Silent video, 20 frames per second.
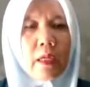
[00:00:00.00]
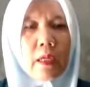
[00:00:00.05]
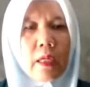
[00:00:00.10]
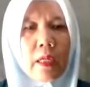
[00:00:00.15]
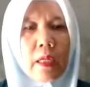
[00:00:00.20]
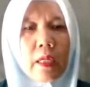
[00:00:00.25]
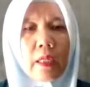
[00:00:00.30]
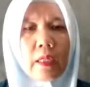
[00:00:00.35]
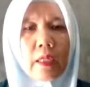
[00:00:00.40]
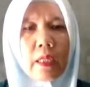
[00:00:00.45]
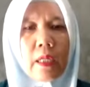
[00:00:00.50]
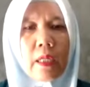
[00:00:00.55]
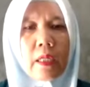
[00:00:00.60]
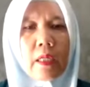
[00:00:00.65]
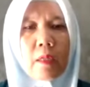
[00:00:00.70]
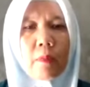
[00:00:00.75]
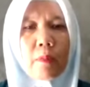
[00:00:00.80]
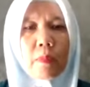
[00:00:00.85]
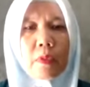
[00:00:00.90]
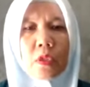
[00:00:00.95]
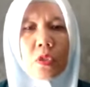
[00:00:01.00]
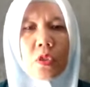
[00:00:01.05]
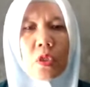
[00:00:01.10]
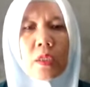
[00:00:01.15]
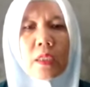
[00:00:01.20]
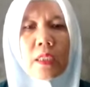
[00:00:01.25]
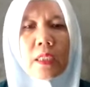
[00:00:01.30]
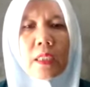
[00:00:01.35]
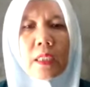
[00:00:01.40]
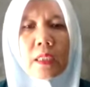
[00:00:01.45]
And then the
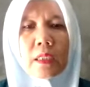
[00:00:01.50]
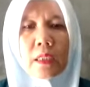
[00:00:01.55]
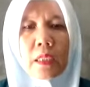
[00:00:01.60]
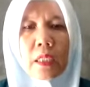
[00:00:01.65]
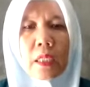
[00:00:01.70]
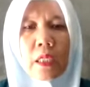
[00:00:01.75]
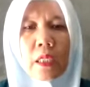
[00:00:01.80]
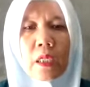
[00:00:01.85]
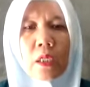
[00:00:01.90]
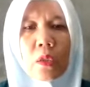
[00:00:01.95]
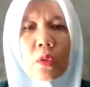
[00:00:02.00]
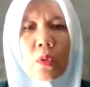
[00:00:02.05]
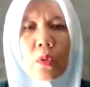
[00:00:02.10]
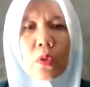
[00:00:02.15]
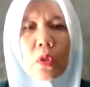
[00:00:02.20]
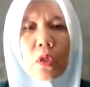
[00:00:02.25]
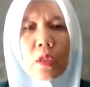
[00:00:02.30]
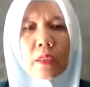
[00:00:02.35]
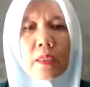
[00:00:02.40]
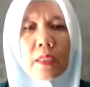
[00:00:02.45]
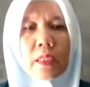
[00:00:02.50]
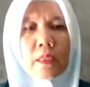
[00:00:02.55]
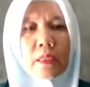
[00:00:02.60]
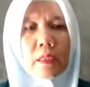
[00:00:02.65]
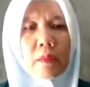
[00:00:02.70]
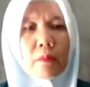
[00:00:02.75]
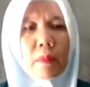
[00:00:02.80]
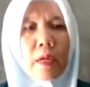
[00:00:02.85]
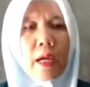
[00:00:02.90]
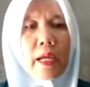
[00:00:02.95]
personality do not
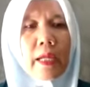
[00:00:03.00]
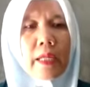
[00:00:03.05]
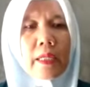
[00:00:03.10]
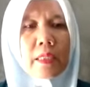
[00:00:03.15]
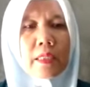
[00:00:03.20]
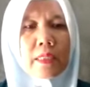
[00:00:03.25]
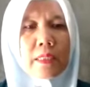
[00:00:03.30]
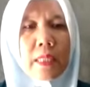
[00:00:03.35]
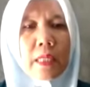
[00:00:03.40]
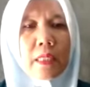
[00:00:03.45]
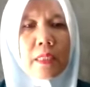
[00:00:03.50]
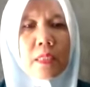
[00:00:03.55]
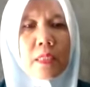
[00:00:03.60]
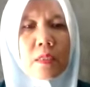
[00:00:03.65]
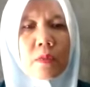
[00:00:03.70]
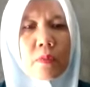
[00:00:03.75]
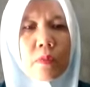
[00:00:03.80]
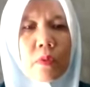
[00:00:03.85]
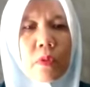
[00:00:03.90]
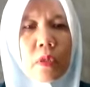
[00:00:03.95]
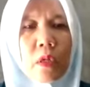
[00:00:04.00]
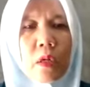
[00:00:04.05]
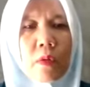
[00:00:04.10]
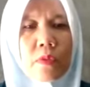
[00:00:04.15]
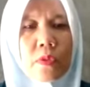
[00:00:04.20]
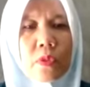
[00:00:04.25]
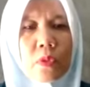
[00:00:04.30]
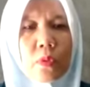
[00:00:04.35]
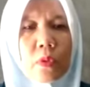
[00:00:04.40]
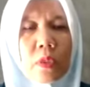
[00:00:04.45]
determine the successful of
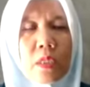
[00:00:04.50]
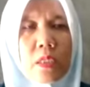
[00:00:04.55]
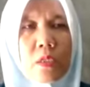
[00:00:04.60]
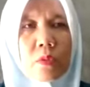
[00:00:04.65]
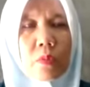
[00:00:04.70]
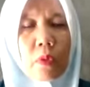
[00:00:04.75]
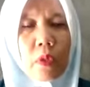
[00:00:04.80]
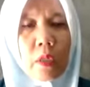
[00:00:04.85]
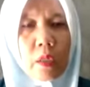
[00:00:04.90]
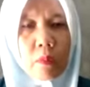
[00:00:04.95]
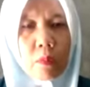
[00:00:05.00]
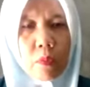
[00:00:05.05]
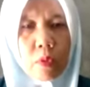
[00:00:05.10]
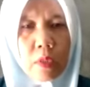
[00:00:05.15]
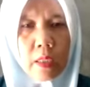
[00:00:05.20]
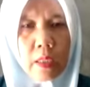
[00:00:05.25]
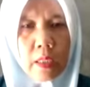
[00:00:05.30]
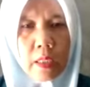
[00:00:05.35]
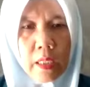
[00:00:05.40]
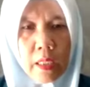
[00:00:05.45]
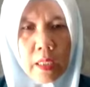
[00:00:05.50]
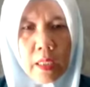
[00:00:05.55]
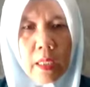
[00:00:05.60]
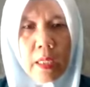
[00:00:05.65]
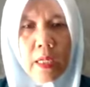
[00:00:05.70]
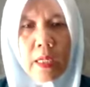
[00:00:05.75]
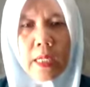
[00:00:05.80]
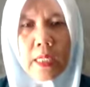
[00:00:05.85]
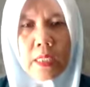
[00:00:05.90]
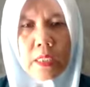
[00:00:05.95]
students' vocabulary
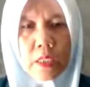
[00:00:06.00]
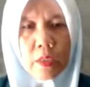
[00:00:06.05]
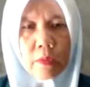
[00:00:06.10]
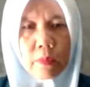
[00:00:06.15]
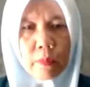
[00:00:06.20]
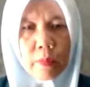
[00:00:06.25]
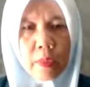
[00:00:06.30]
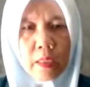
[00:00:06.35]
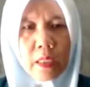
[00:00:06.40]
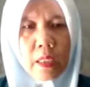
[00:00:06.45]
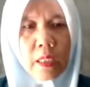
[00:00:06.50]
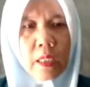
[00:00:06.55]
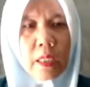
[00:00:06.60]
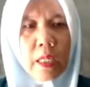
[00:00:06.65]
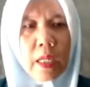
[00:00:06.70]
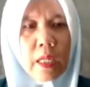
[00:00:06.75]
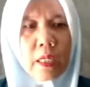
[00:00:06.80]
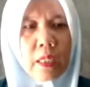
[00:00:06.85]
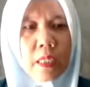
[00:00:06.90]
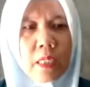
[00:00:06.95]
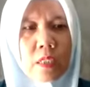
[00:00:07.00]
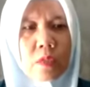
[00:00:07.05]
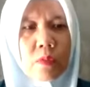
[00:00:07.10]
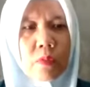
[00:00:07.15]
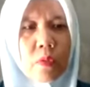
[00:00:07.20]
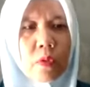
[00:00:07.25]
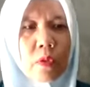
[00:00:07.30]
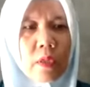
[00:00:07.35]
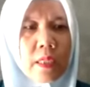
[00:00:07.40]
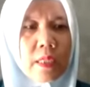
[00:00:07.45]
achievement in English
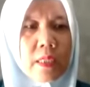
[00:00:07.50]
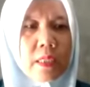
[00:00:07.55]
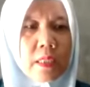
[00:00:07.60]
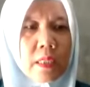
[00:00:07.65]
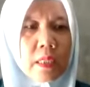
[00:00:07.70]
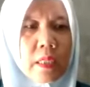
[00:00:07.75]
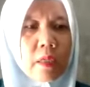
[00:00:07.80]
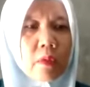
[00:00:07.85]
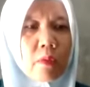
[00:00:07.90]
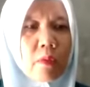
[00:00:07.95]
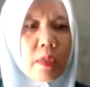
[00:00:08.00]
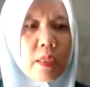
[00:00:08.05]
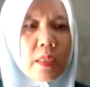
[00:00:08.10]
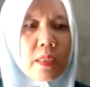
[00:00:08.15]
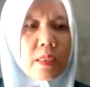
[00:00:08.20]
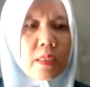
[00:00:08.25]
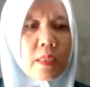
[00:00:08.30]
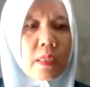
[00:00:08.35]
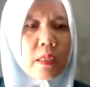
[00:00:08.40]
foreign language.